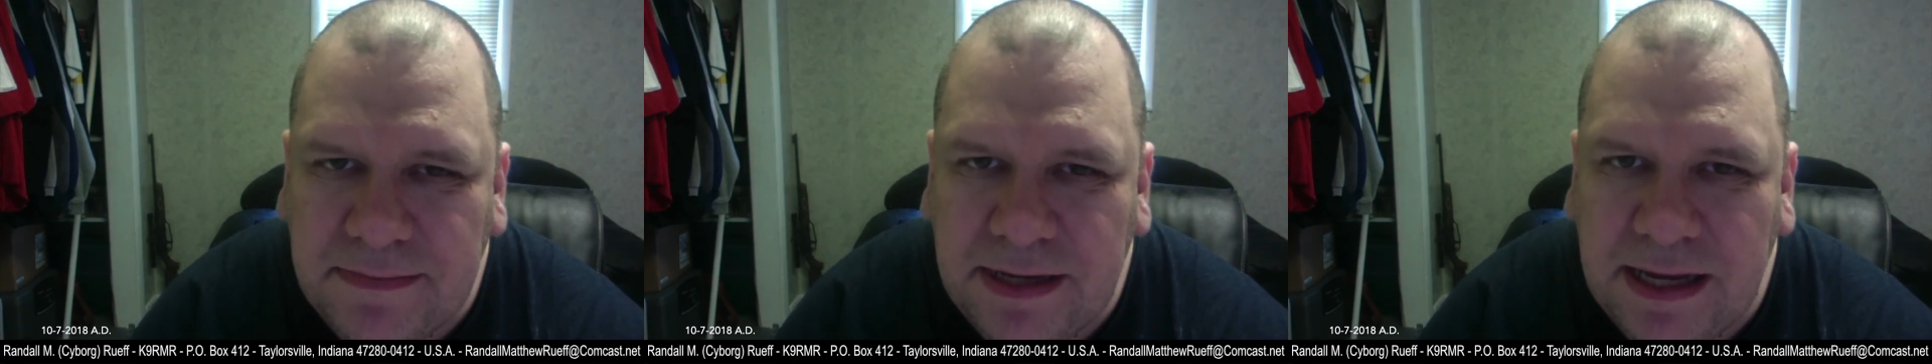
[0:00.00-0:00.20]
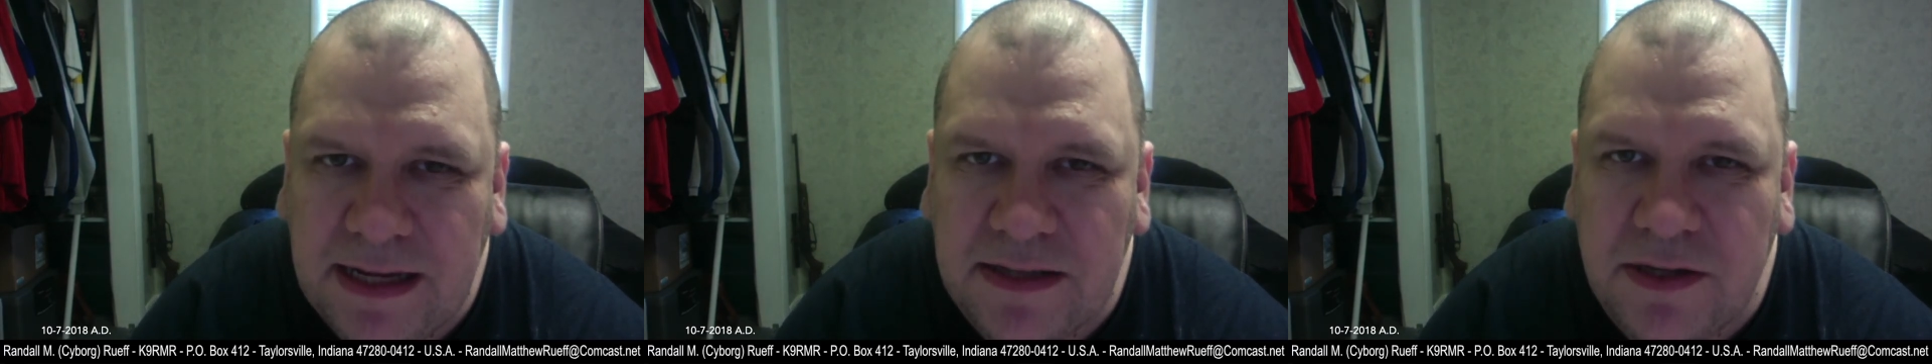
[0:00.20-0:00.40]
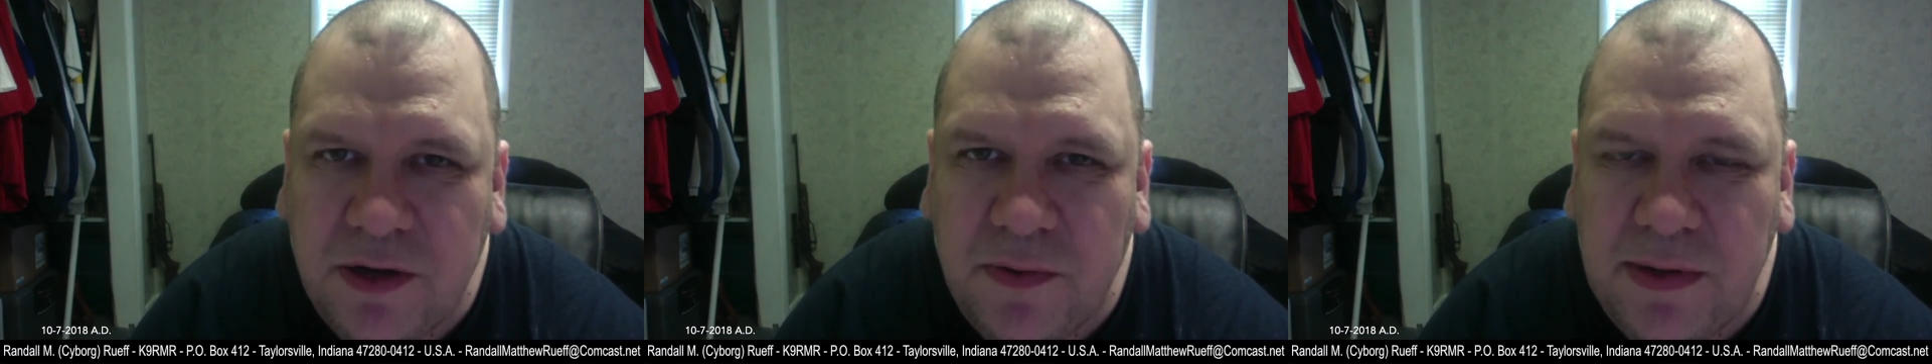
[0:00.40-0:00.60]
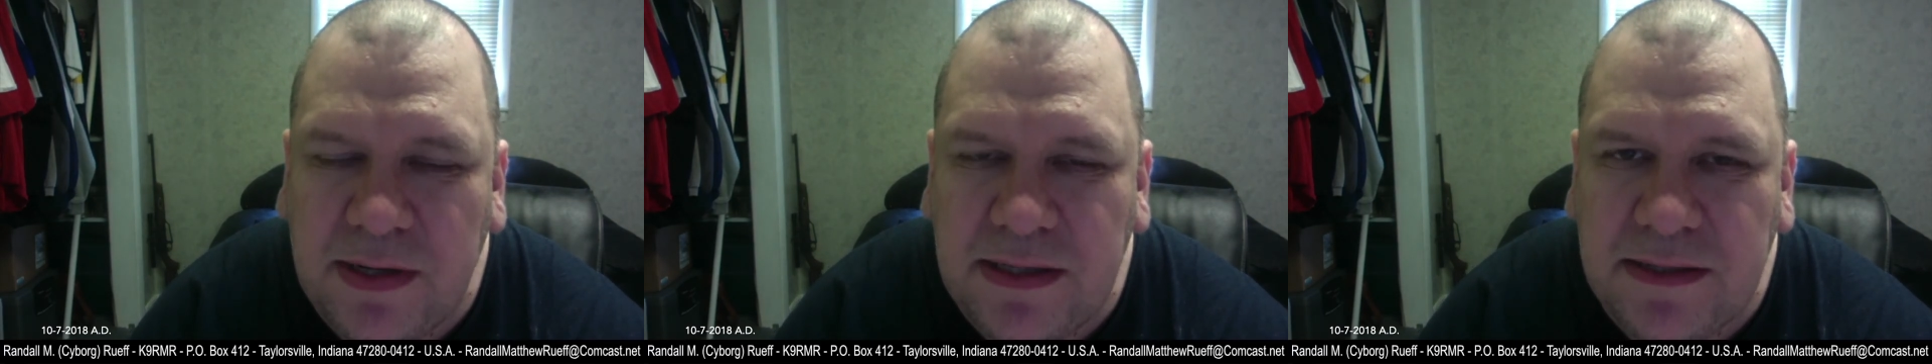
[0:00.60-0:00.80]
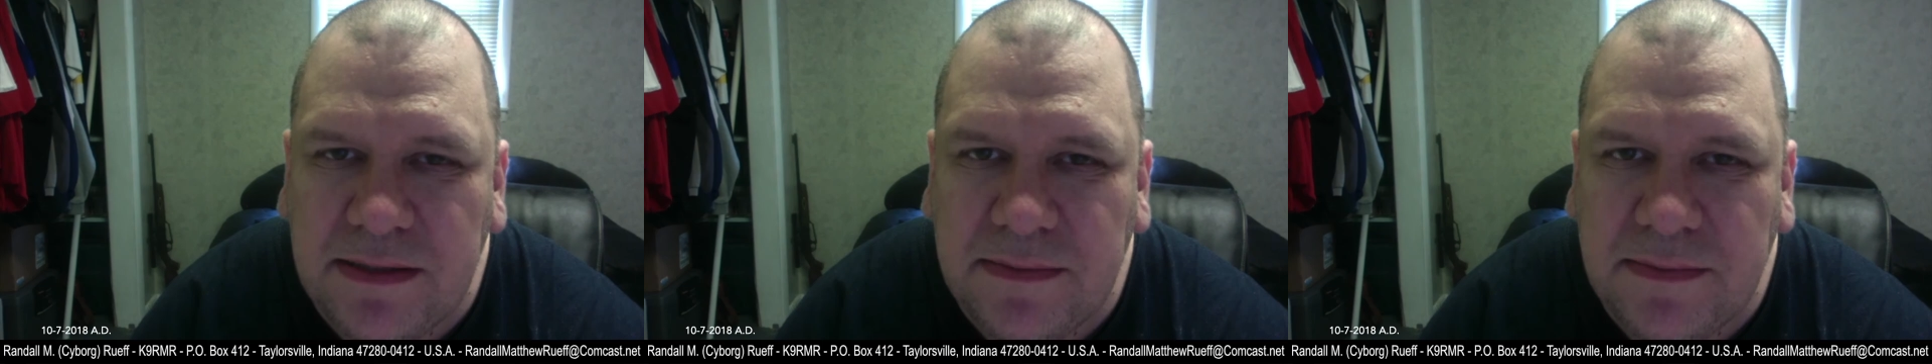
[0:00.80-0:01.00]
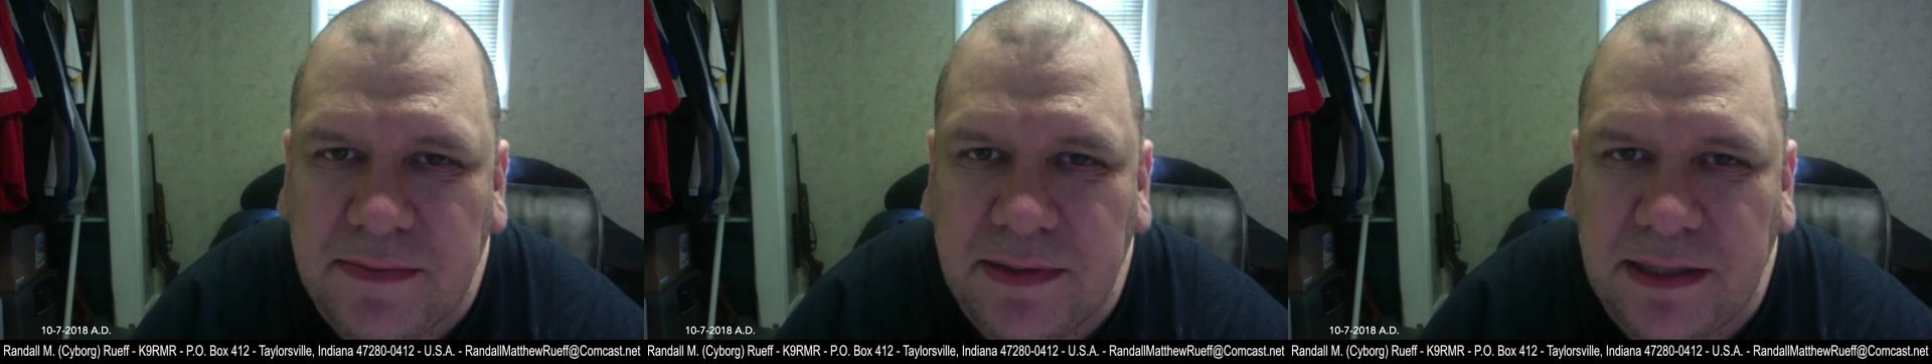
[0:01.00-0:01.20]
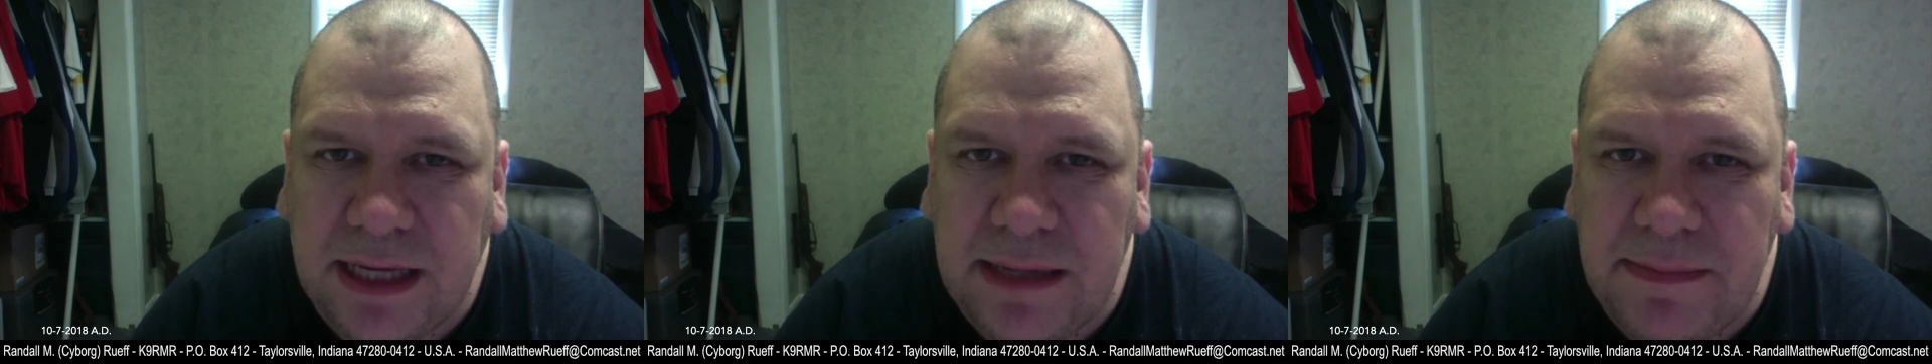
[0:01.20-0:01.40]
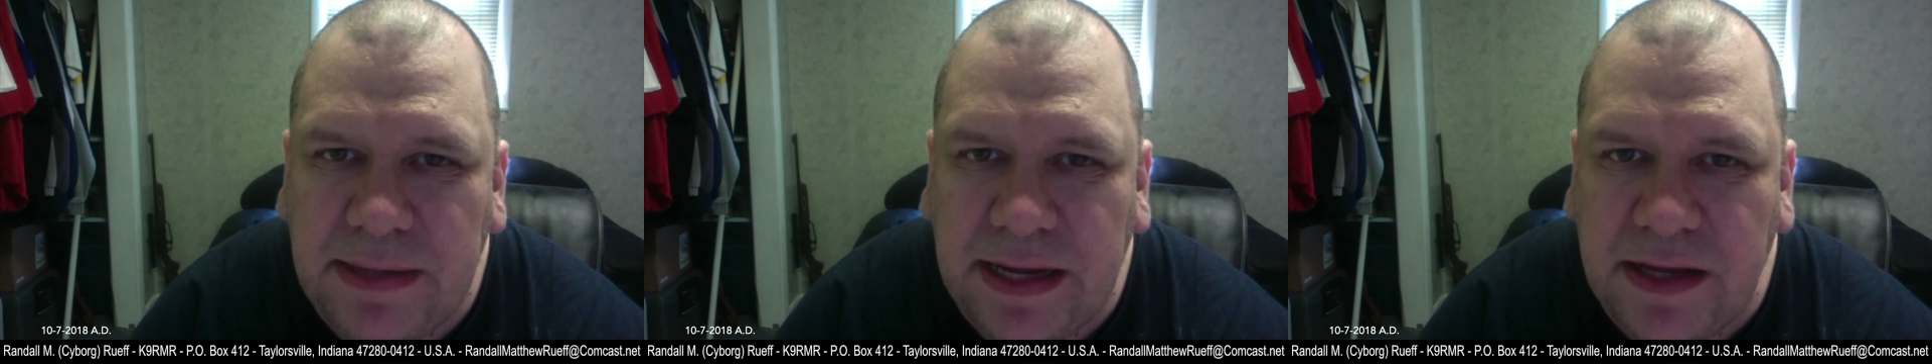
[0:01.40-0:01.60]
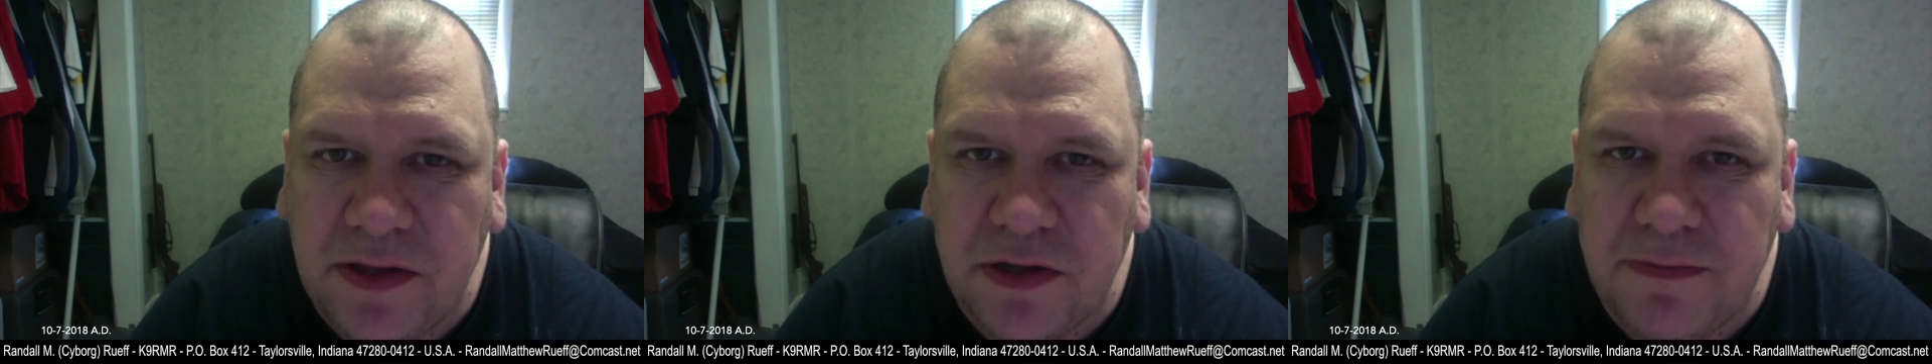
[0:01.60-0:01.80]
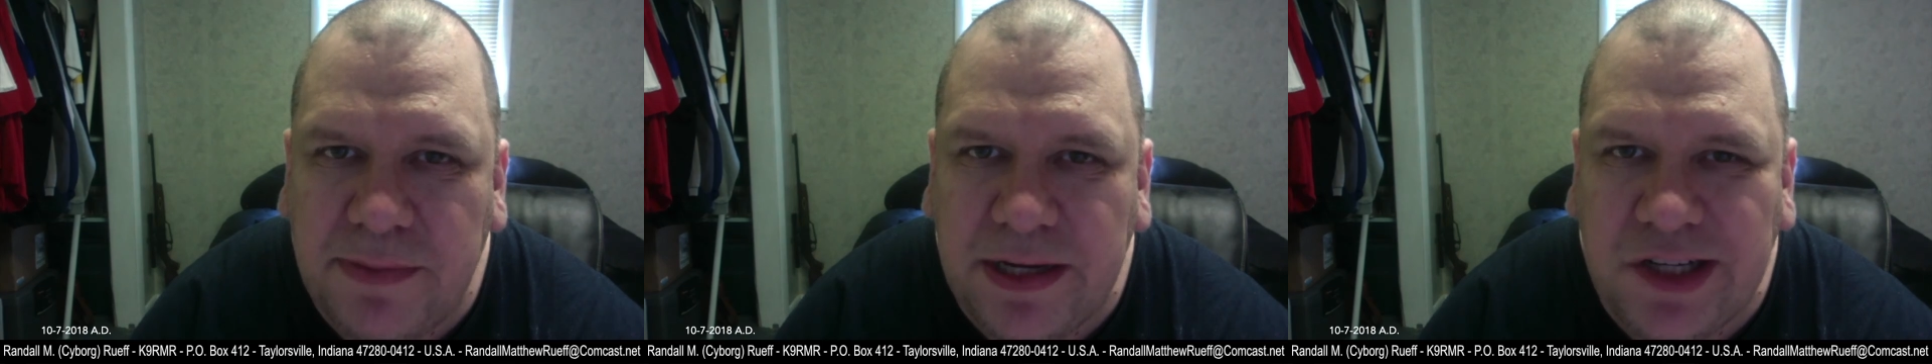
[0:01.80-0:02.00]
and as always, keep taking
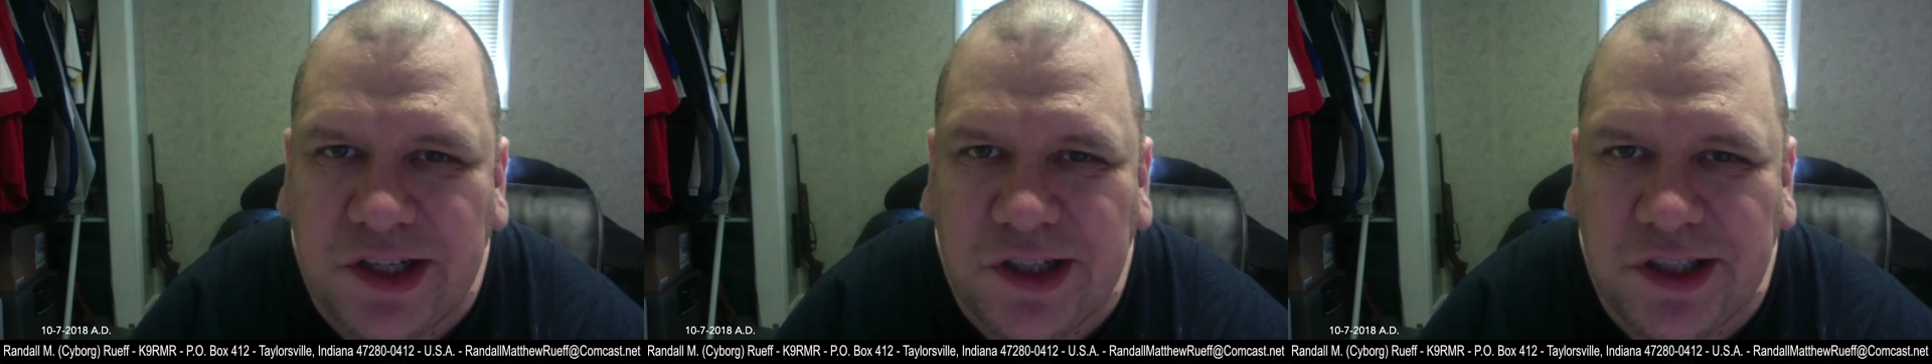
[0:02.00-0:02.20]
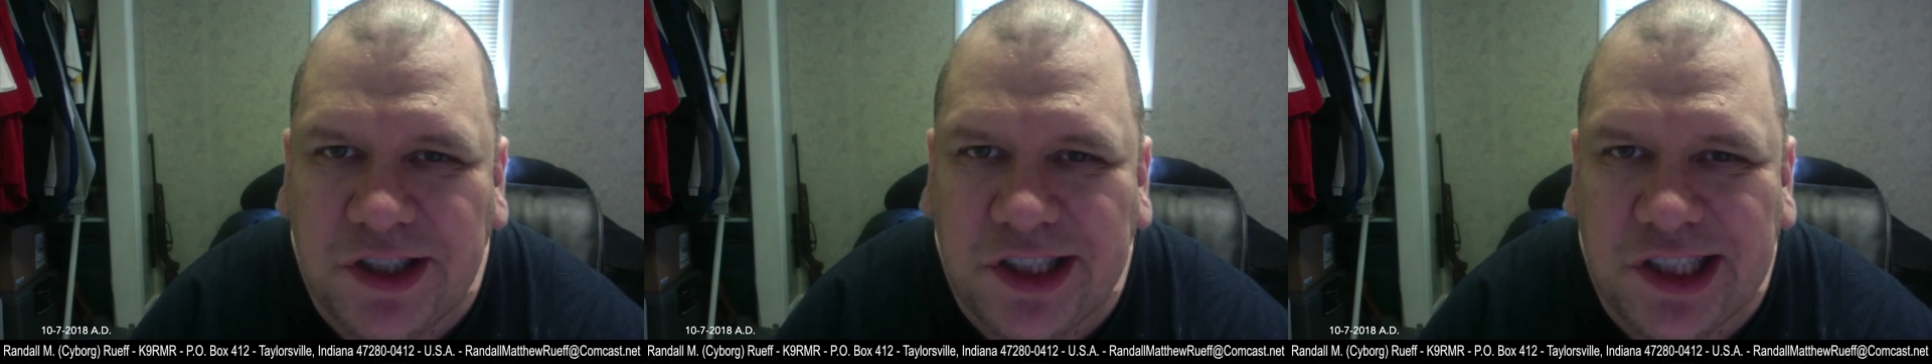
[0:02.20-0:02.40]
those pictures.